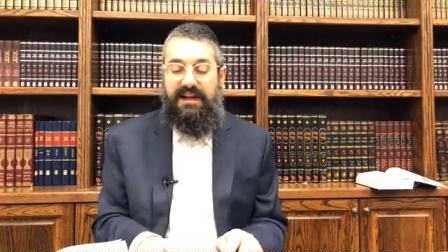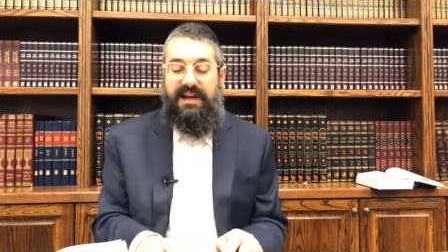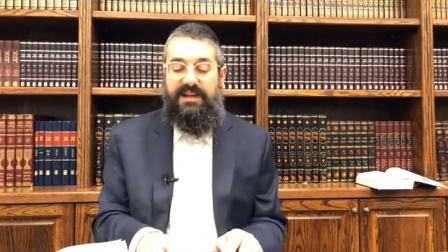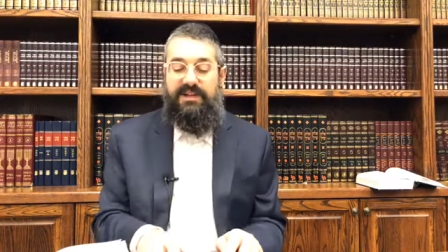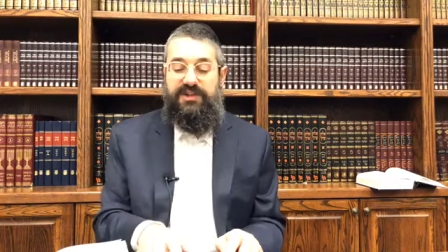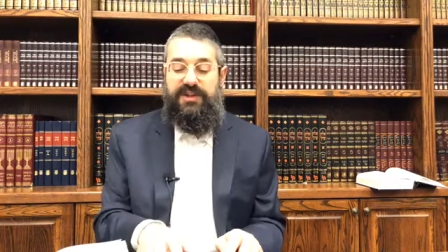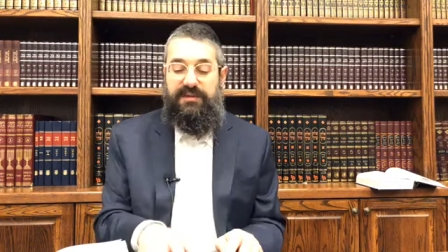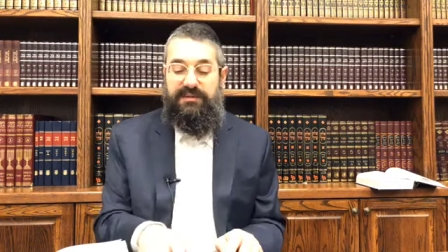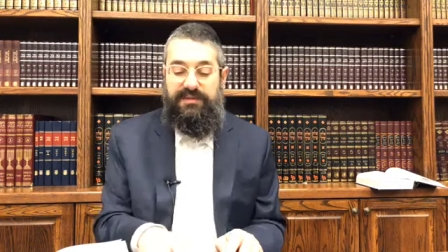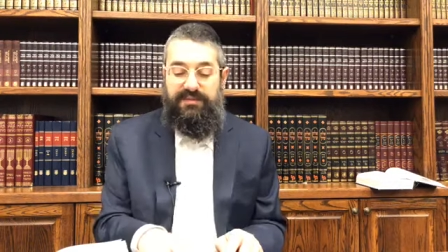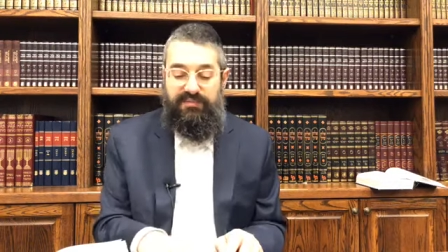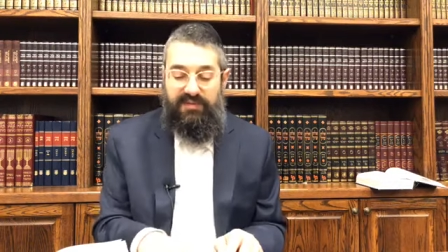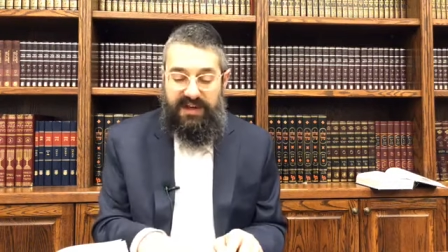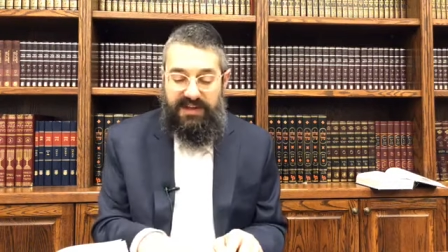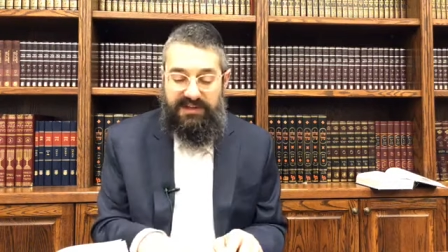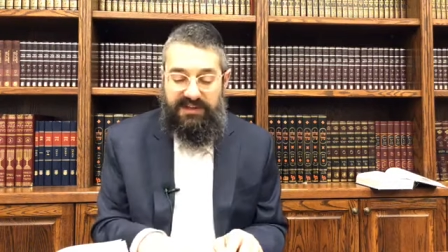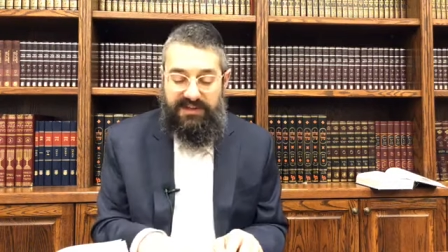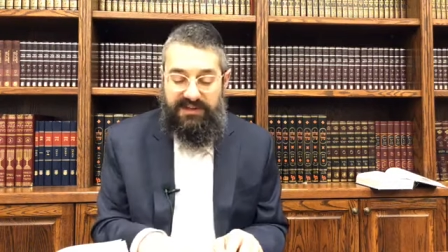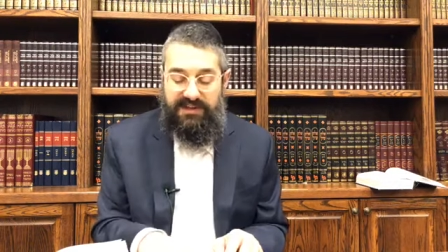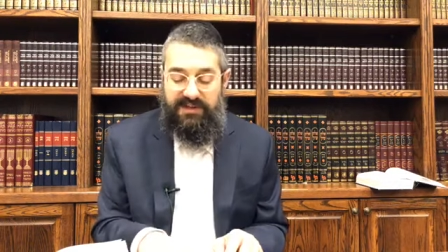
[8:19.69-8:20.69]
Hashem's
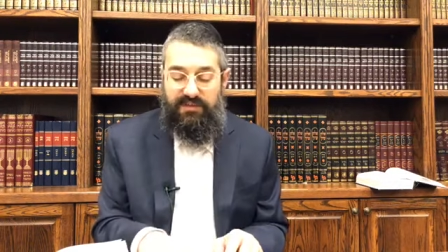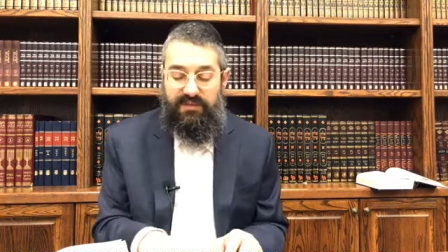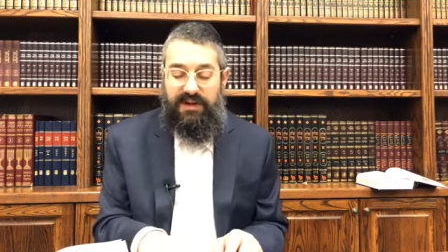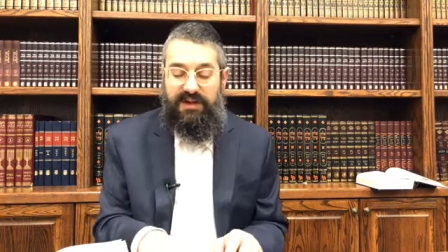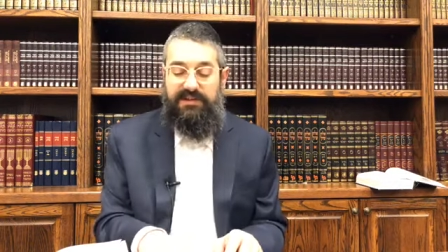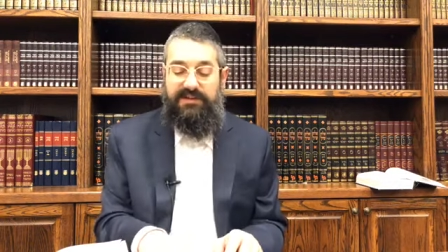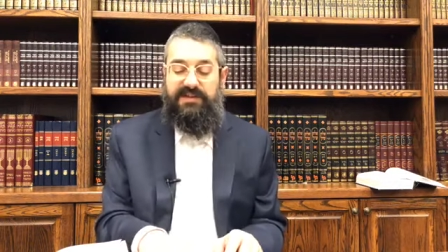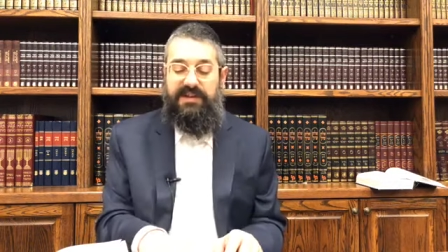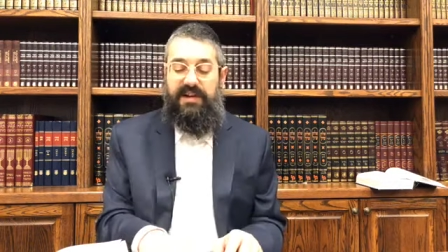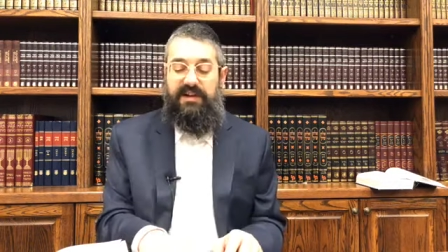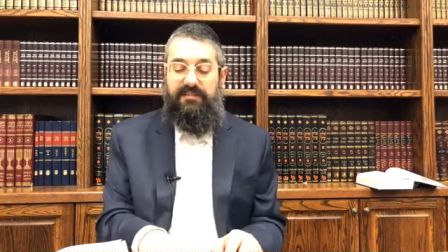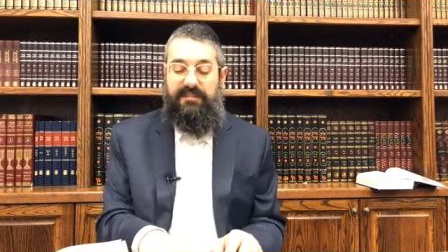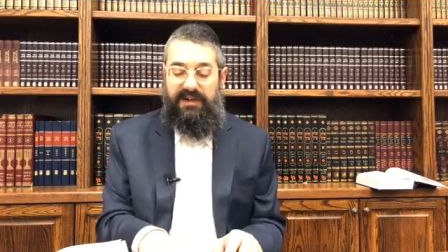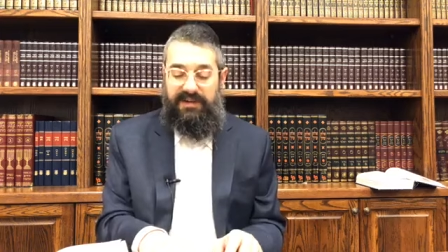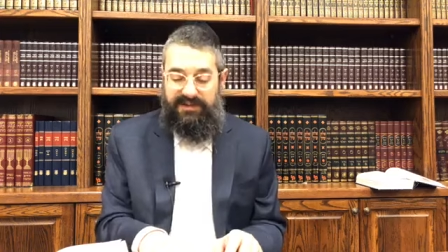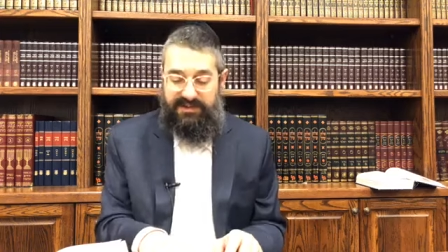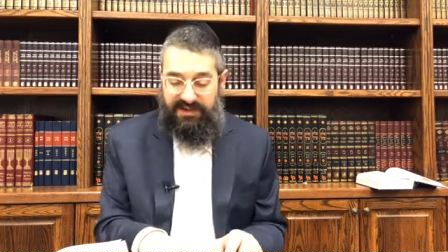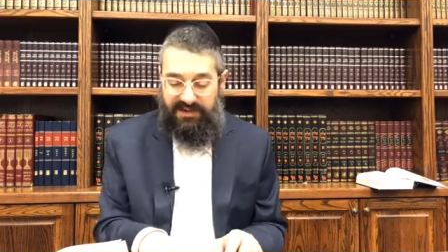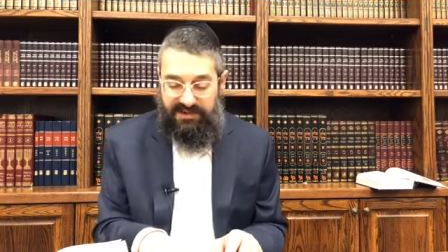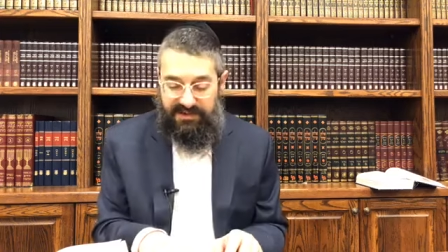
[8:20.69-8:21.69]
presence dwells
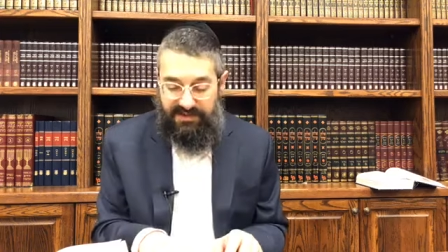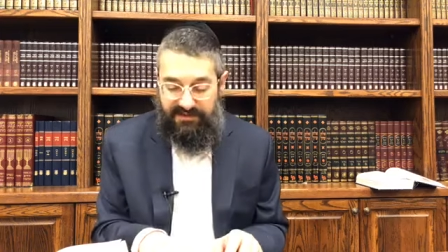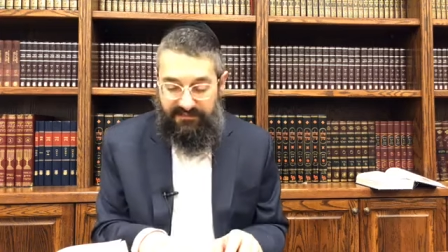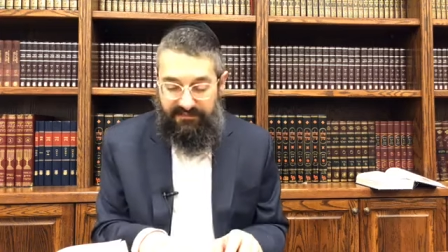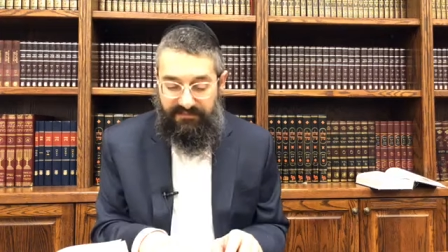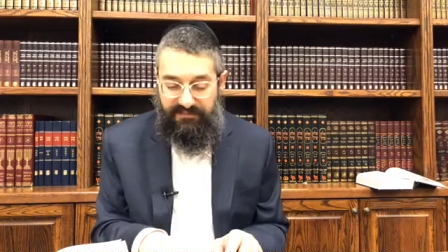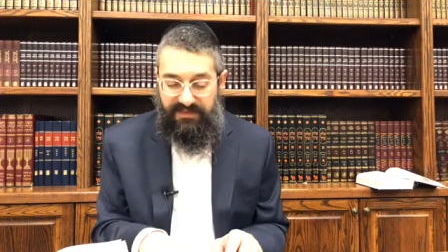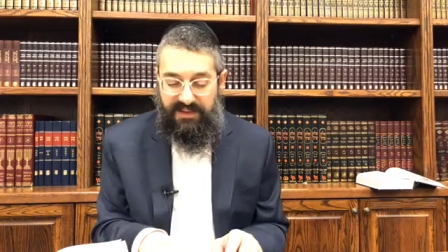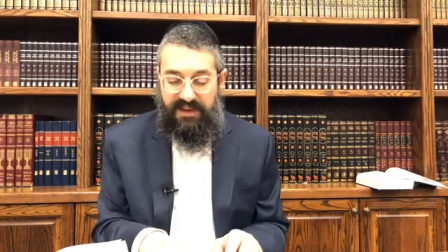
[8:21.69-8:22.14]
amongst us.